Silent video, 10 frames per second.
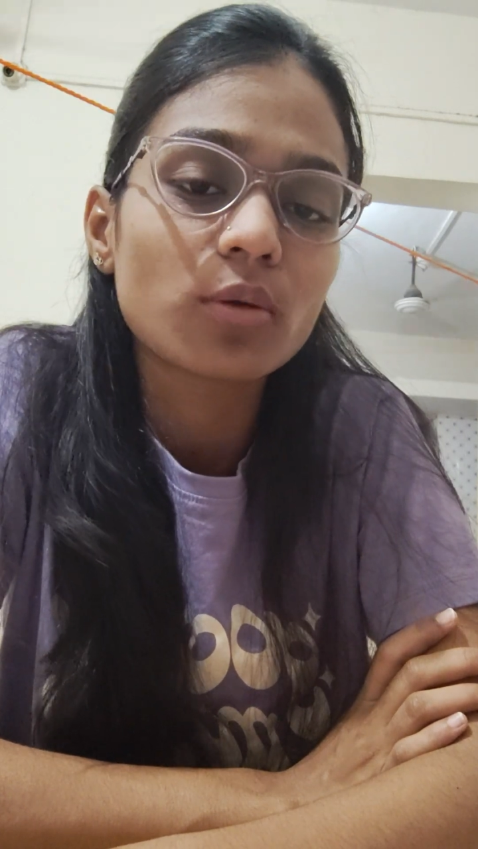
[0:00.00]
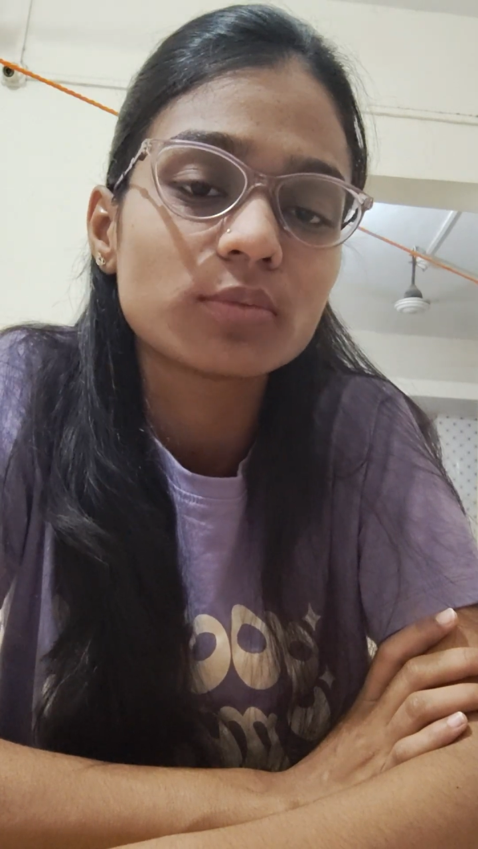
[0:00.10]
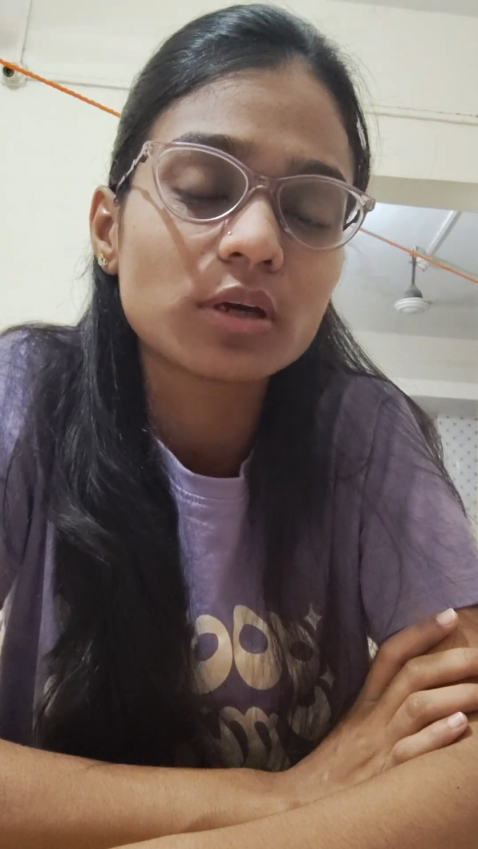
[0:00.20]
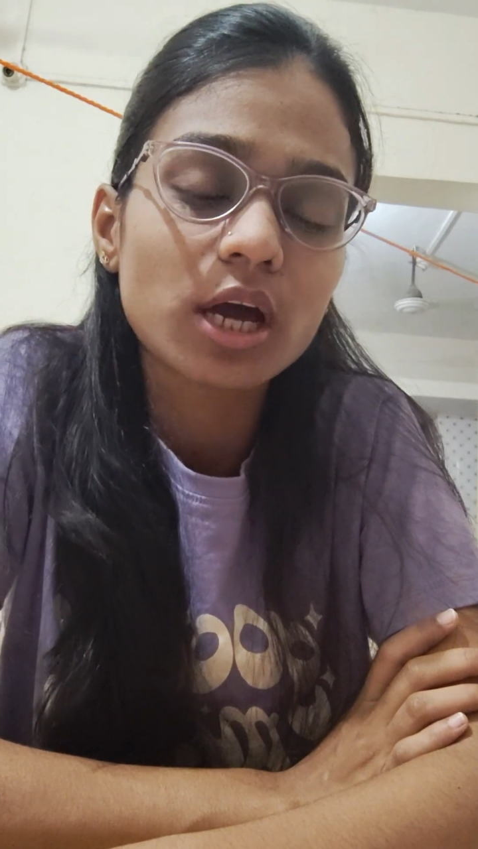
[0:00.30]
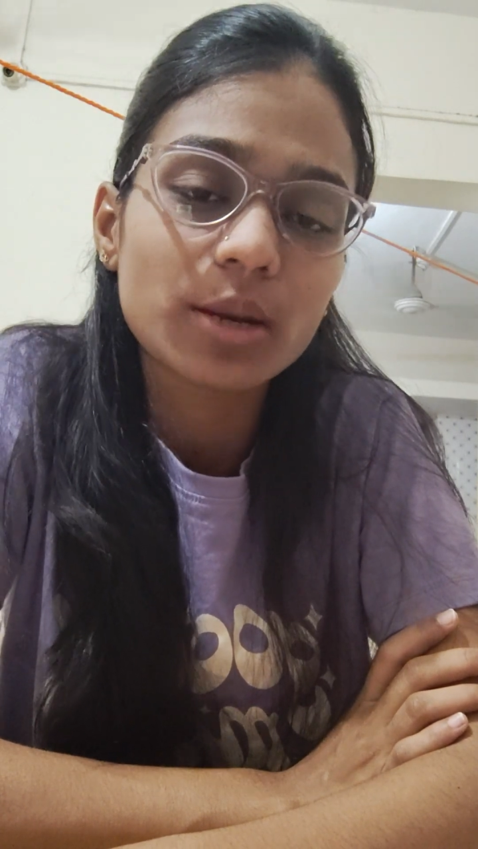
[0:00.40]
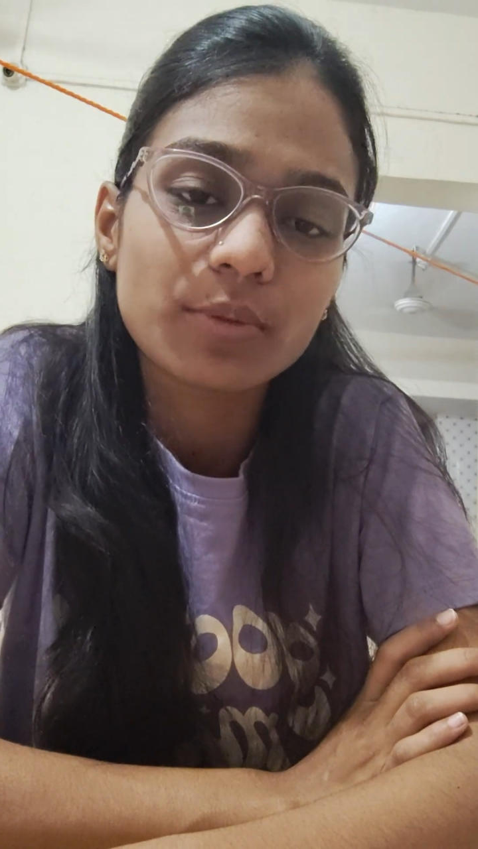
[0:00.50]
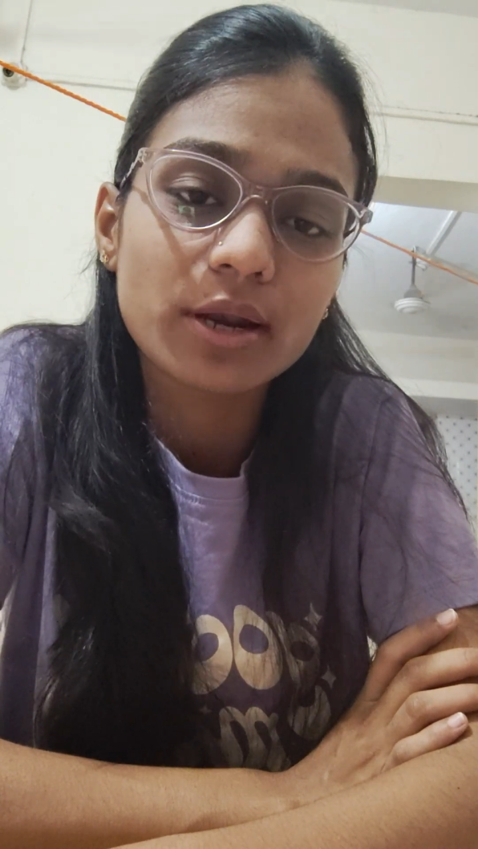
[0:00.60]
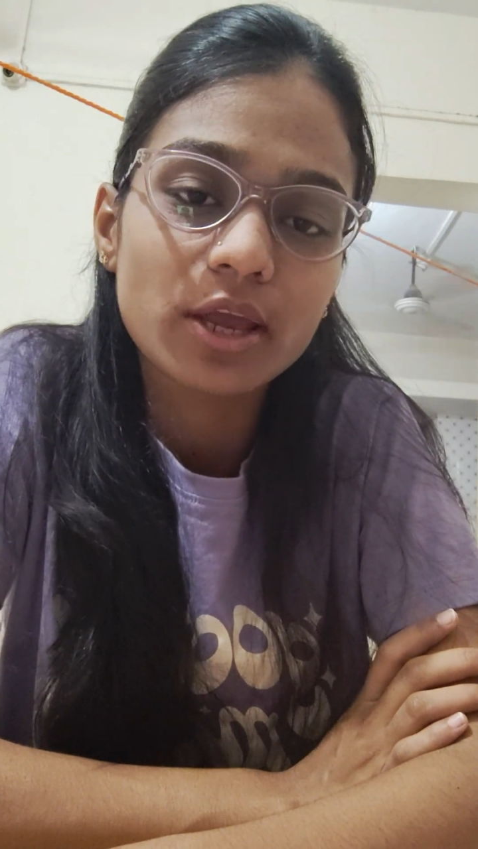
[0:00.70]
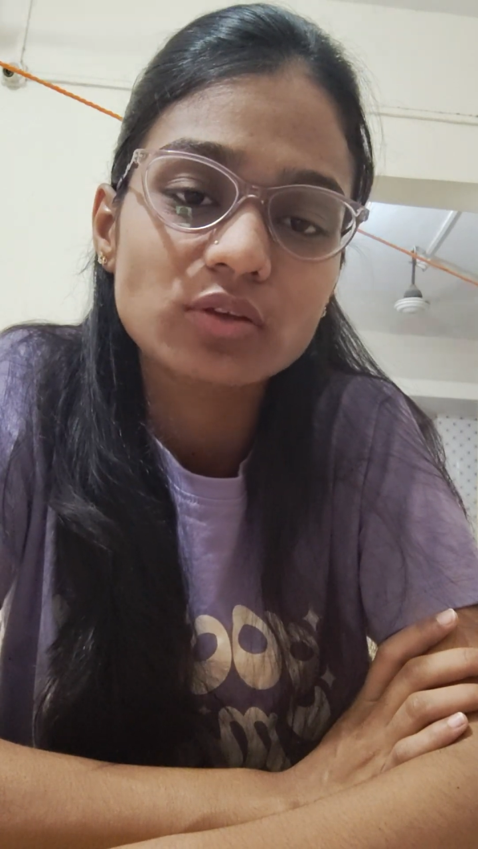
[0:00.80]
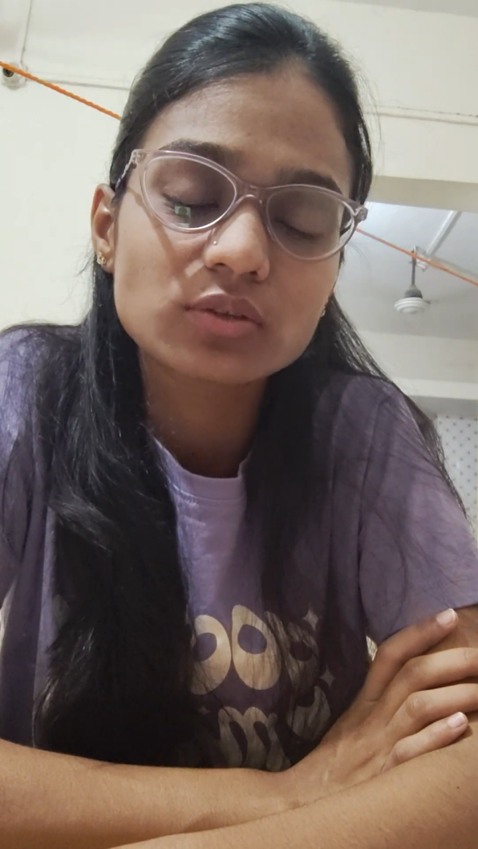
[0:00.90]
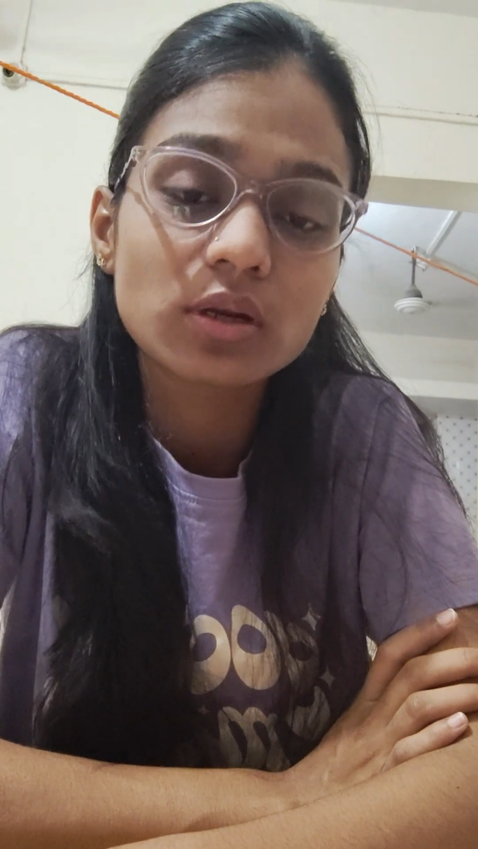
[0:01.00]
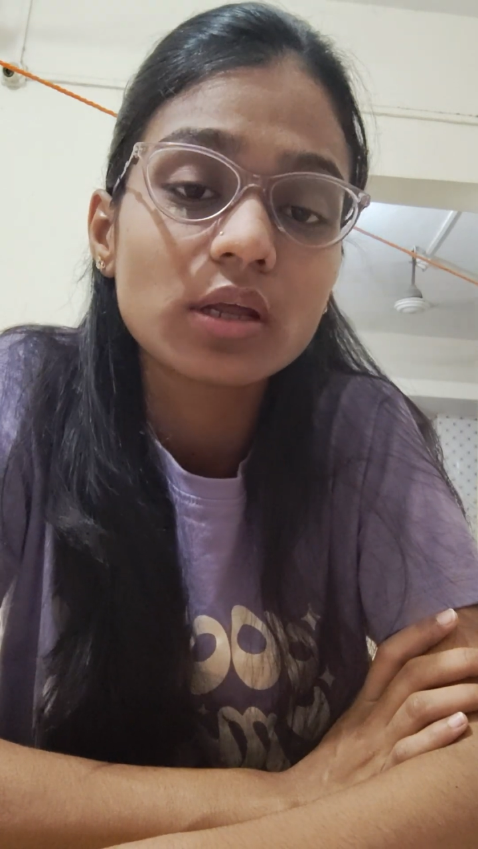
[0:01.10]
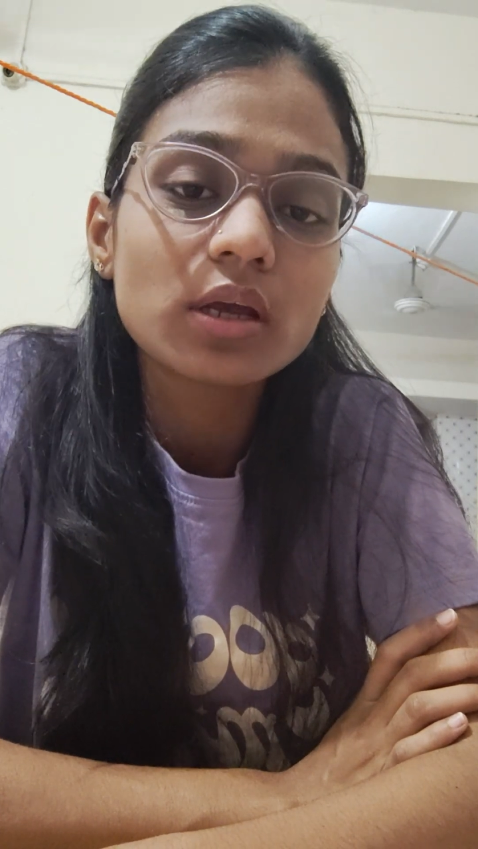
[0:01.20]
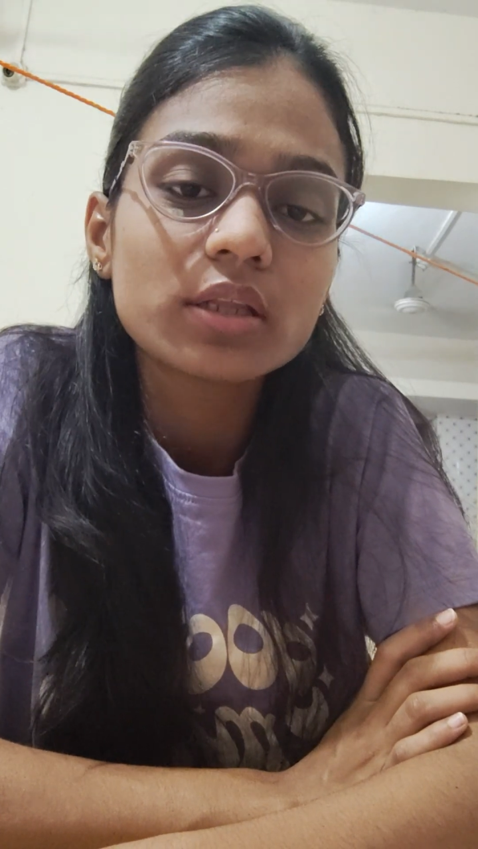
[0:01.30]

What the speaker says: of the carbon dioxide.